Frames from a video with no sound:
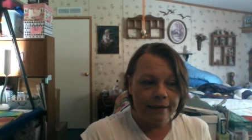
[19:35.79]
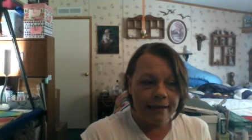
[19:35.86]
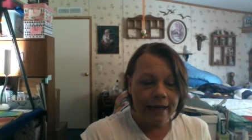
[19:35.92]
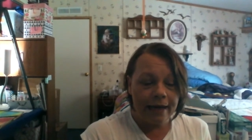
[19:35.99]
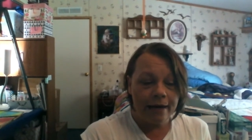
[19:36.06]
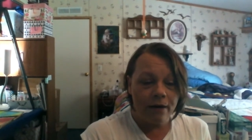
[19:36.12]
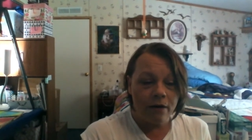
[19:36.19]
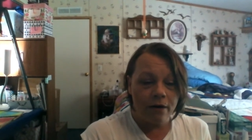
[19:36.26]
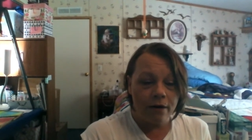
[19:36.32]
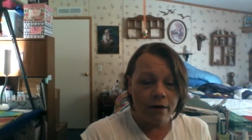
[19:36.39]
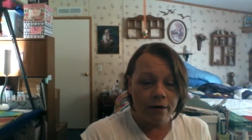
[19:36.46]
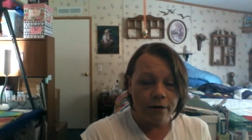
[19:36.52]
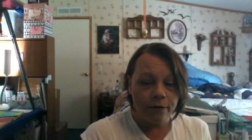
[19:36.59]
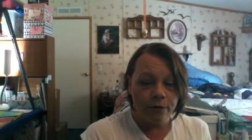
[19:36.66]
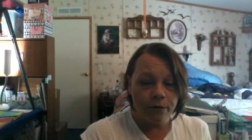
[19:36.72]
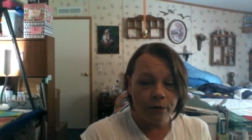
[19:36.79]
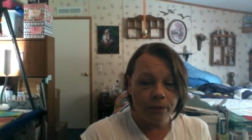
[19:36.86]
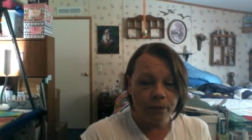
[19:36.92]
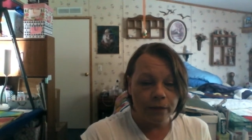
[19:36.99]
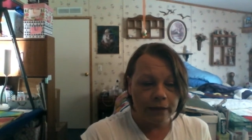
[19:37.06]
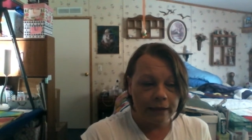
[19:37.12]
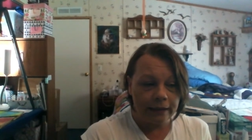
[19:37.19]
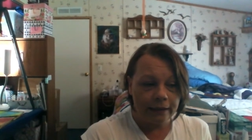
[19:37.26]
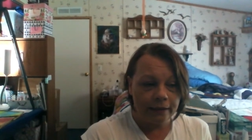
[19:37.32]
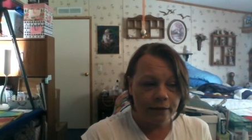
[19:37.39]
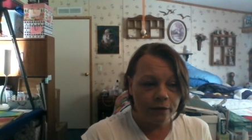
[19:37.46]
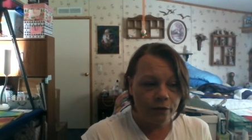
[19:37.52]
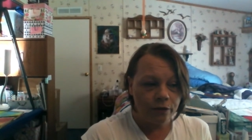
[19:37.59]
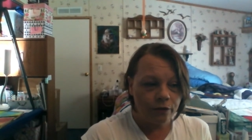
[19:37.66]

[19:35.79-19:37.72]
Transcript: they are normally